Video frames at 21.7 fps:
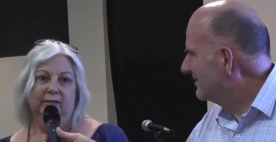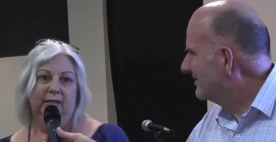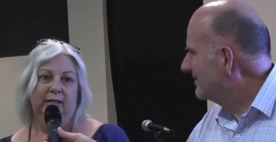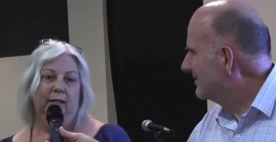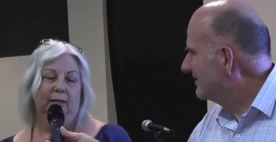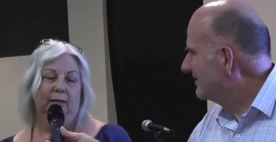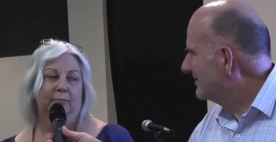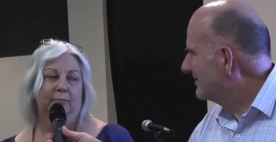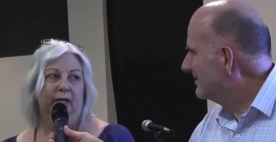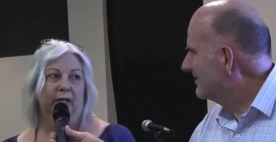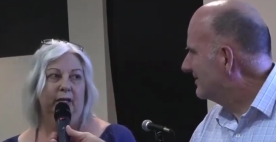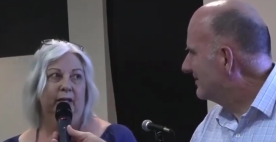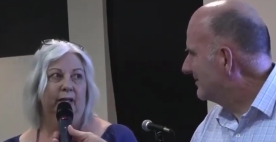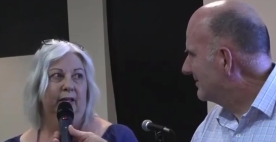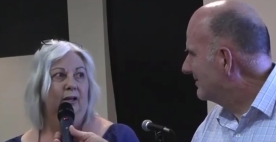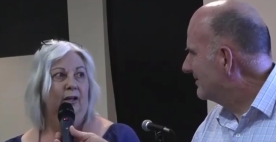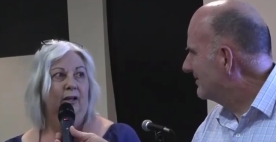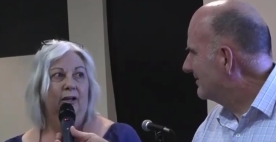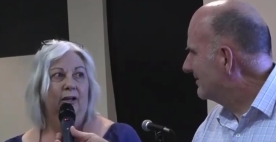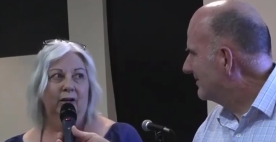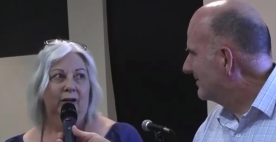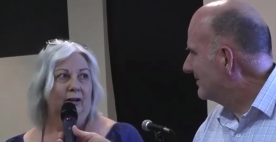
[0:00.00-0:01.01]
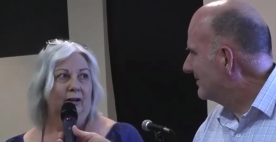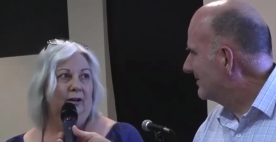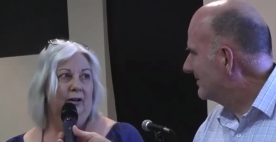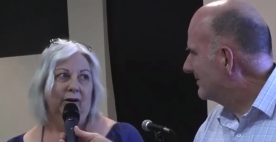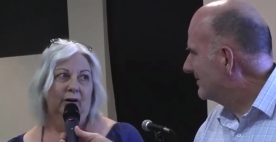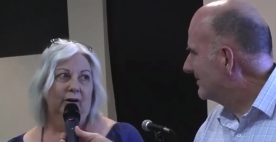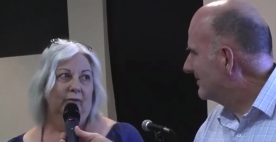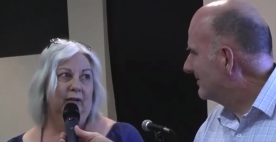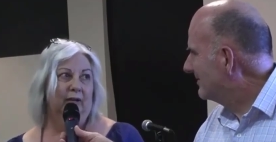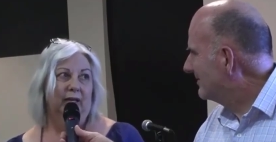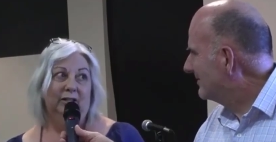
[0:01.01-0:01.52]
Speaker 1: healing my knee.
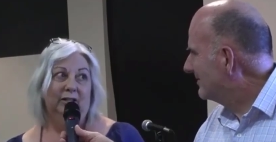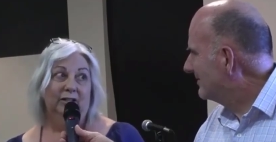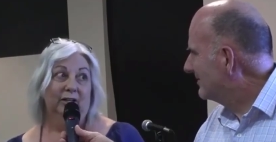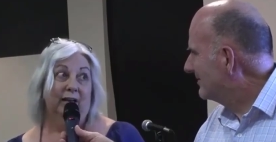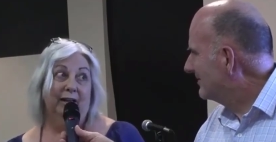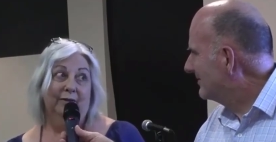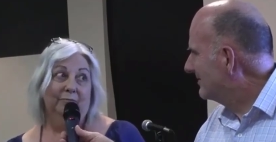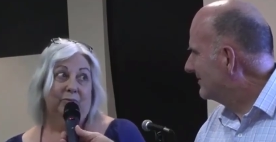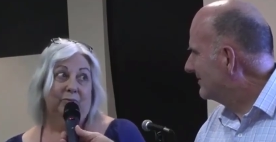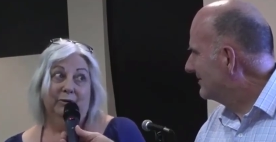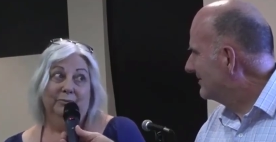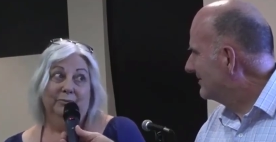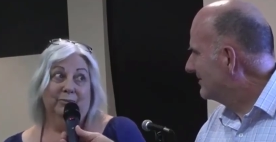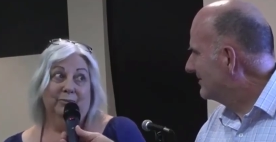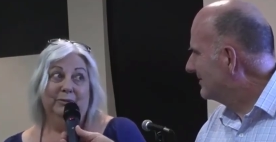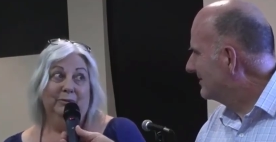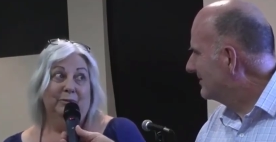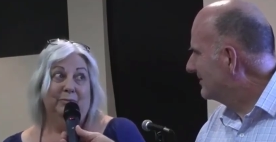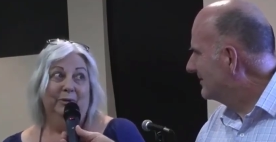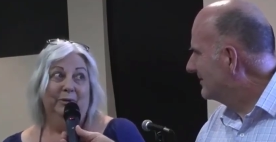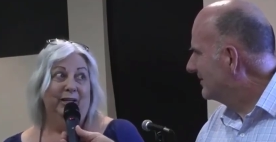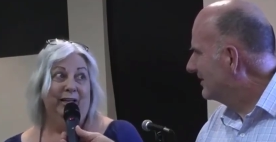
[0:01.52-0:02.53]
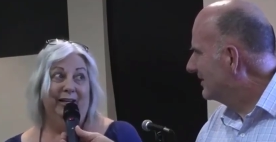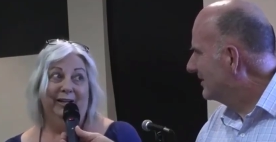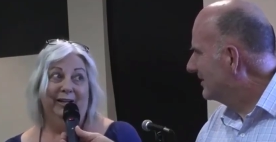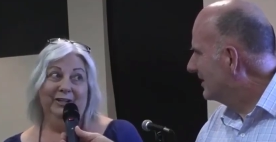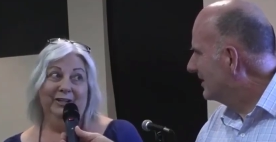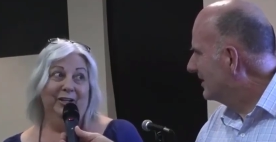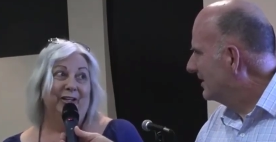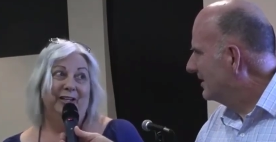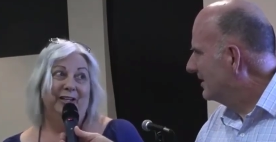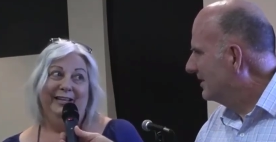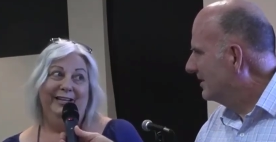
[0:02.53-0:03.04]
I really don't have problems with my knee. I
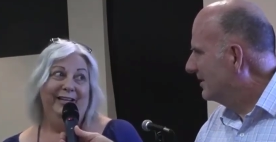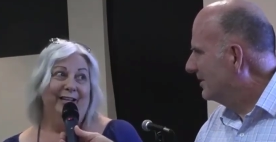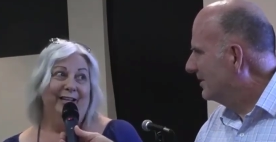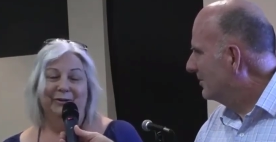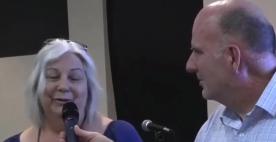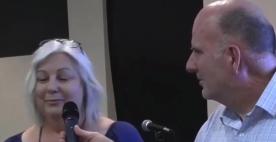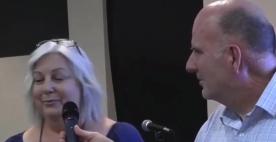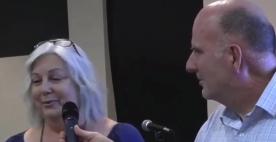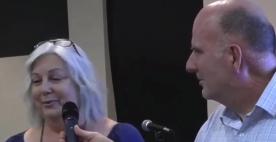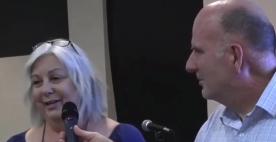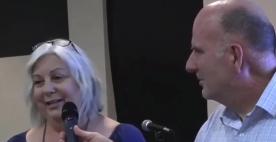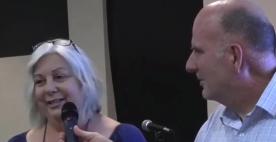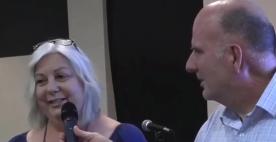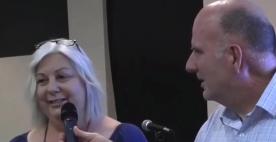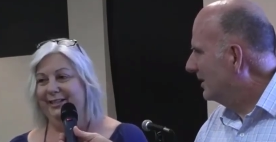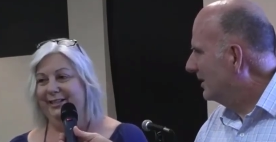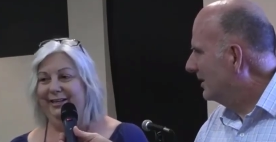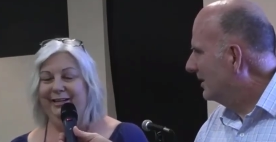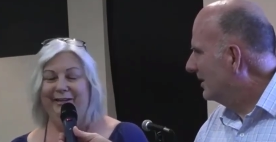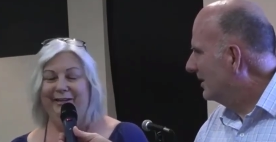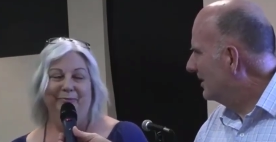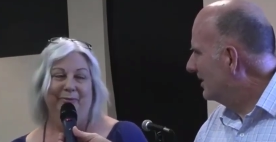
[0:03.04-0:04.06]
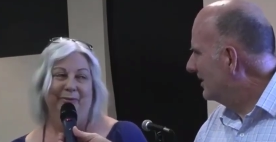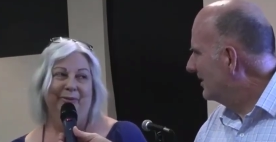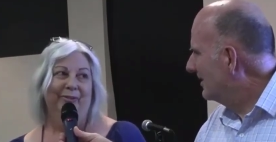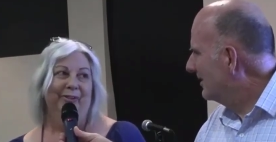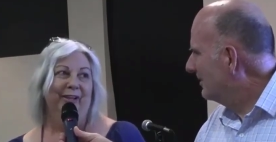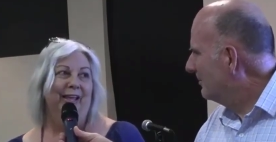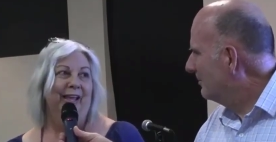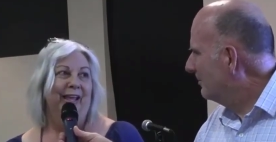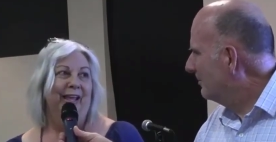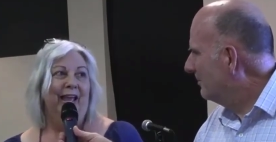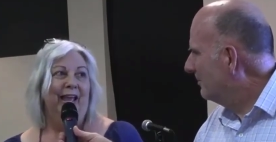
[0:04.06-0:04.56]
don't need an operation anymore.
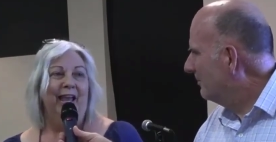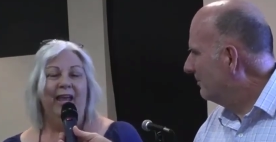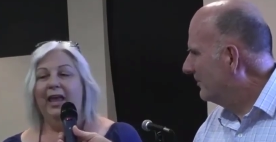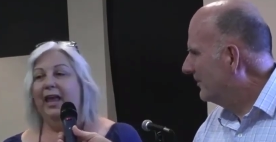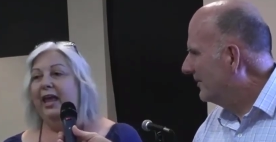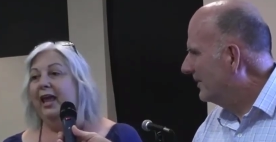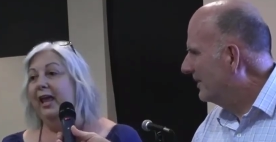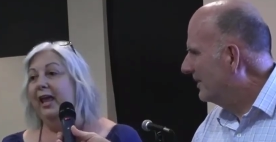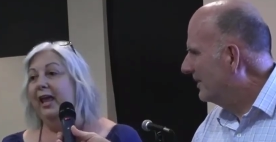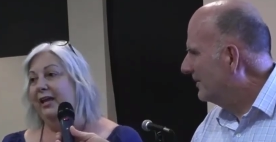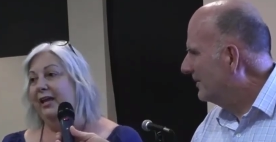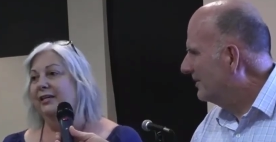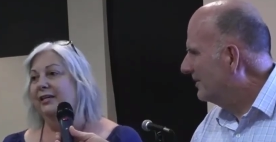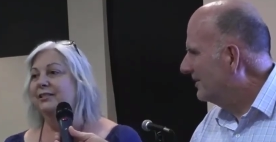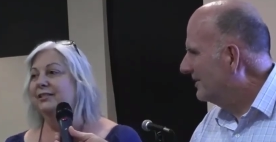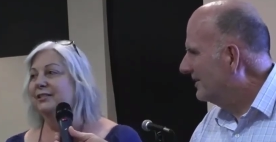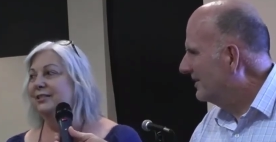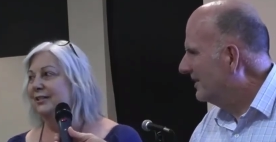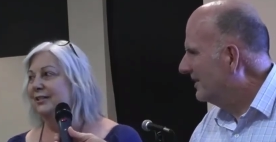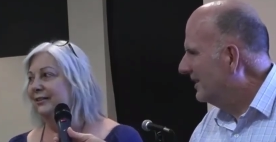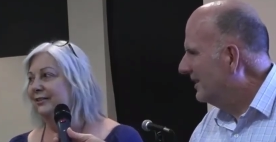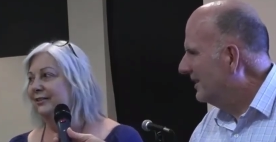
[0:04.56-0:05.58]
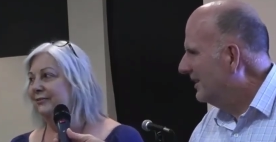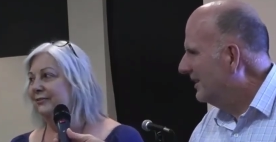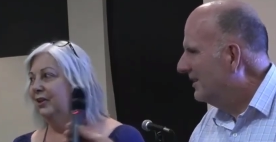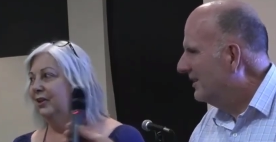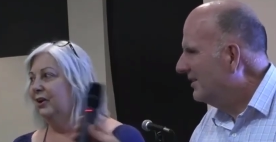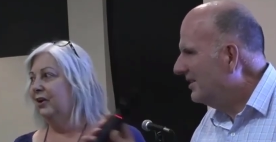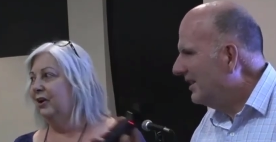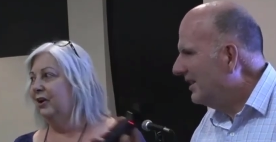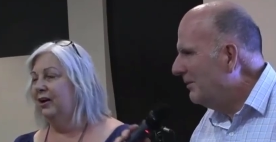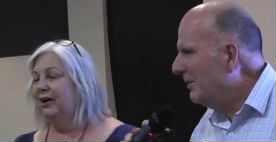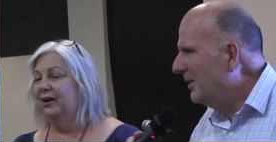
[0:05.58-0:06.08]
And
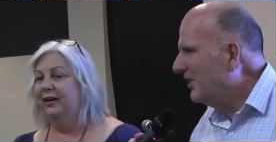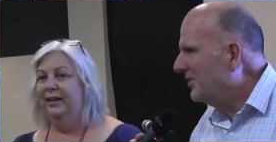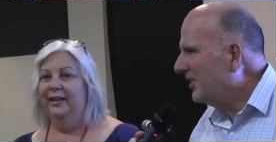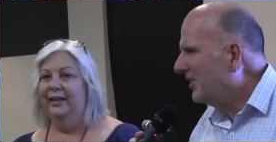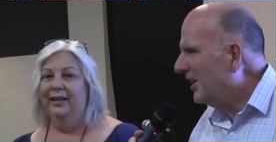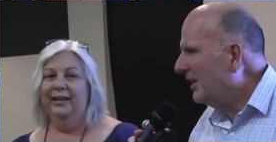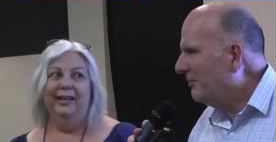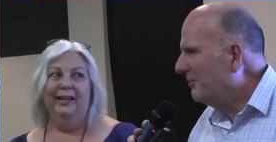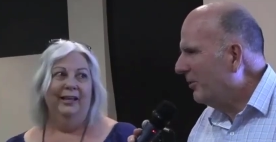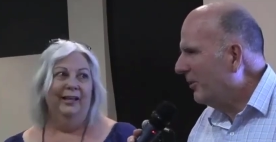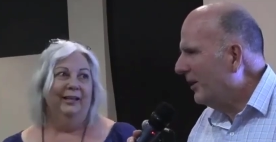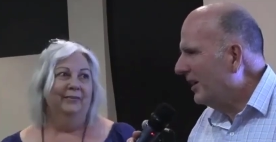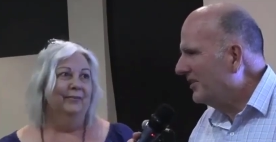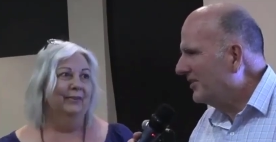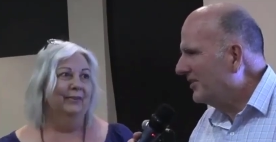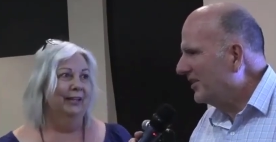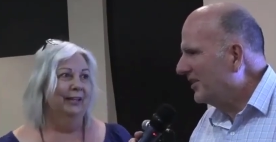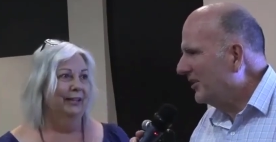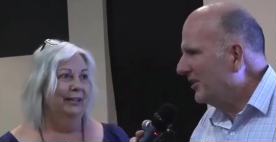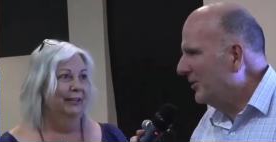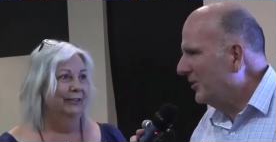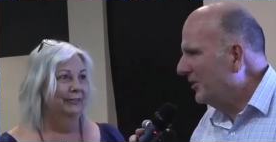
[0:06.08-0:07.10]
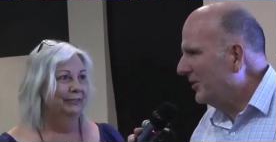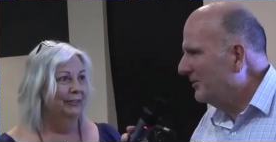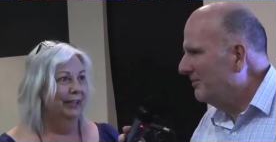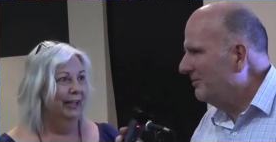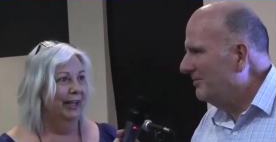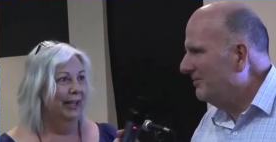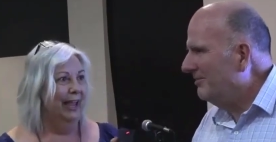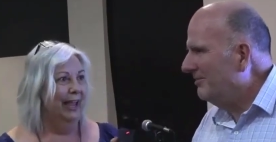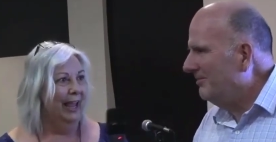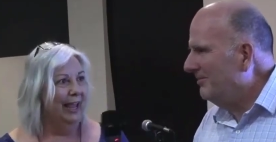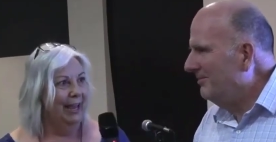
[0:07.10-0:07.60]
Speaker 2: someone say, Praise the Lord.
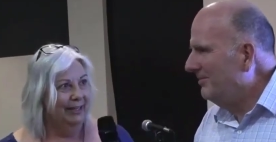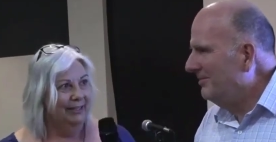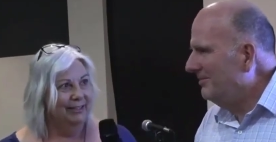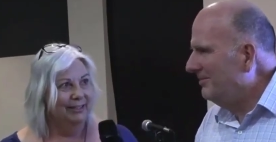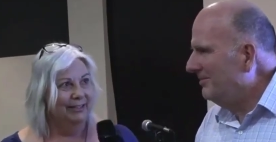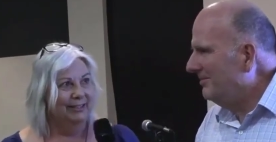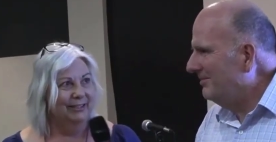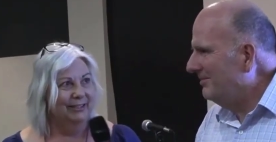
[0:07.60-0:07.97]
And,